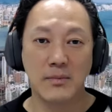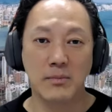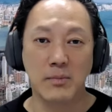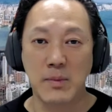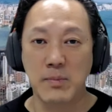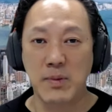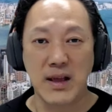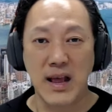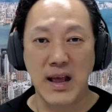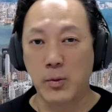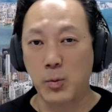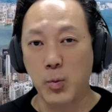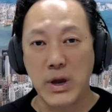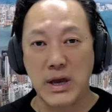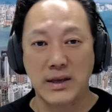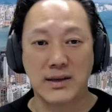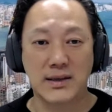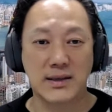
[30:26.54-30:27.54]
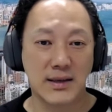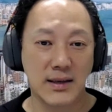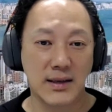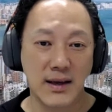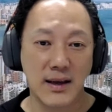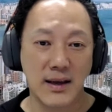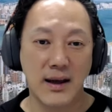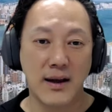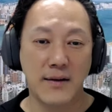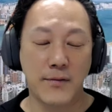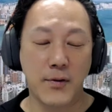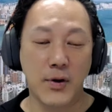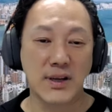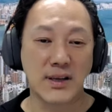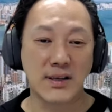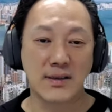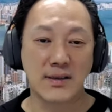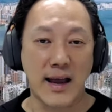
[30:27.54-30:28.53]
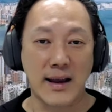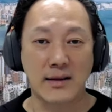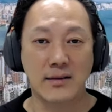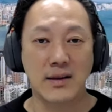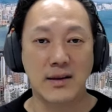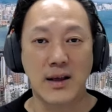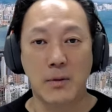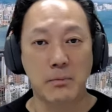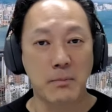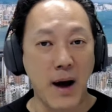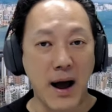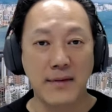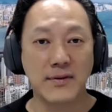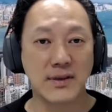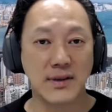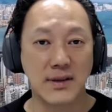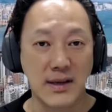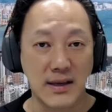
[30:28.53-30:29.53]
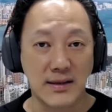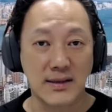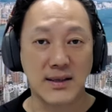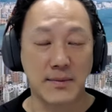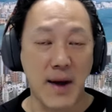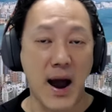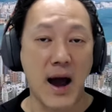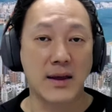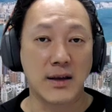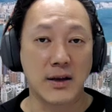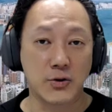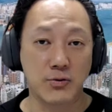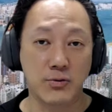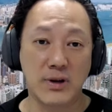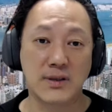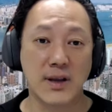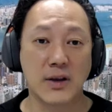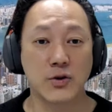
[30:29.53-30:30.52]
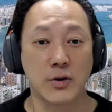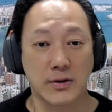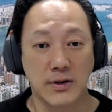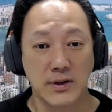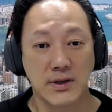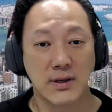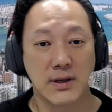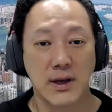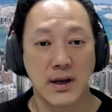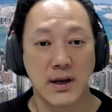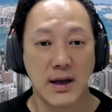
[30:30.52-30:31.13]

maybe like weeks, versus like you know months in some other jurisdictions.